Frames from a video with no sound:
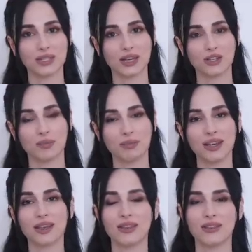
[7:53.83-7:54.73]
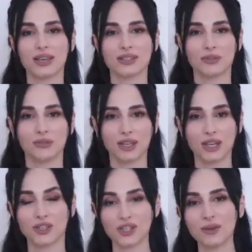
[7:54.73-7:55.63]
actually picking the things from the
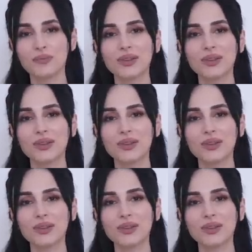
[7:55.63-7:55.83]
kitchen.